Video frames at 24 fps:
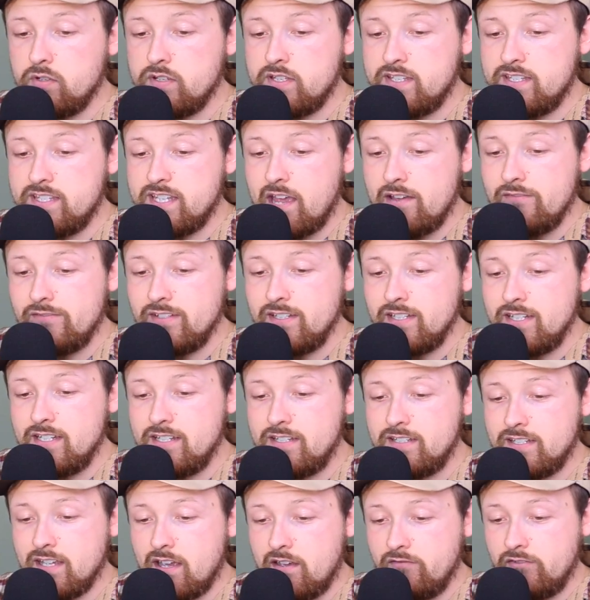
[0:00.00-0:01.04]
were
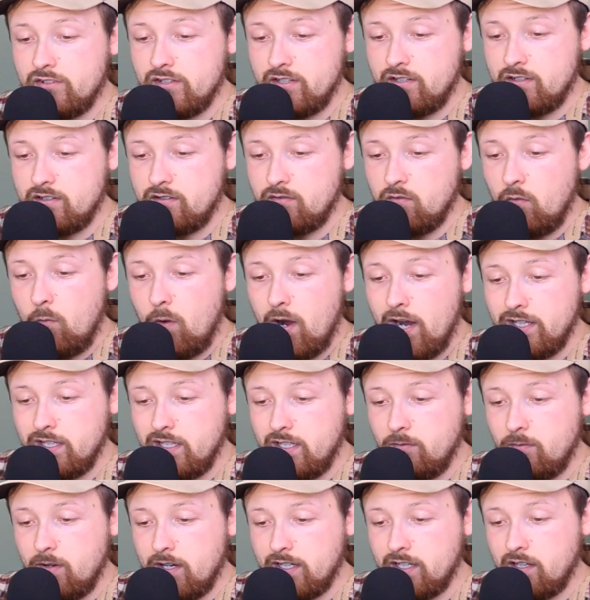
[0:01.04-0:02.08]
77
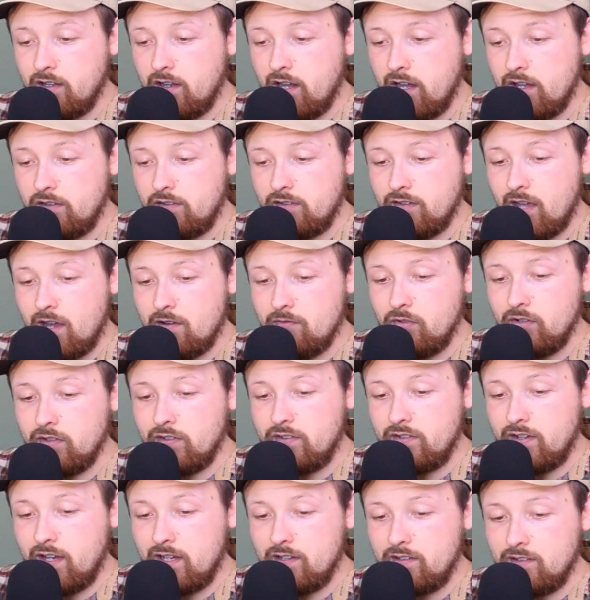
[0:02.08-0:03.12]
widely recognized sovereign
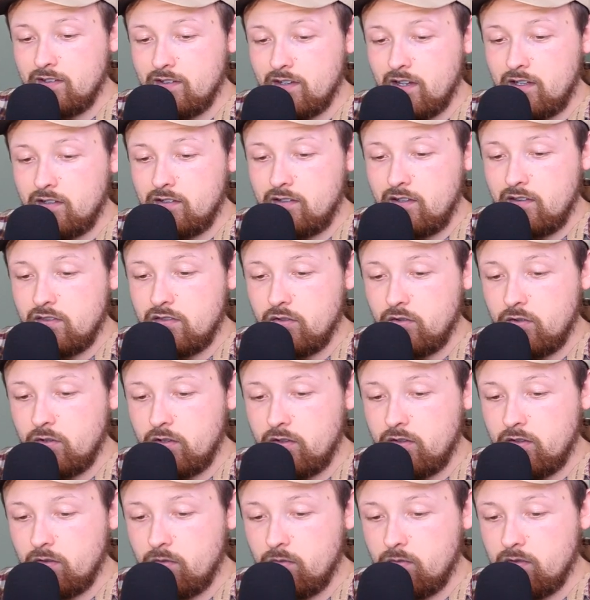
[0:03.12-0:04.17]
states in
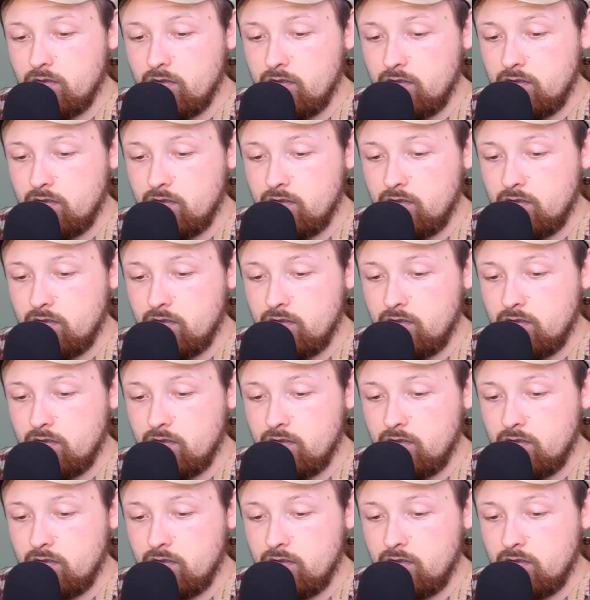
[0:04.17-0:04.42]
1932.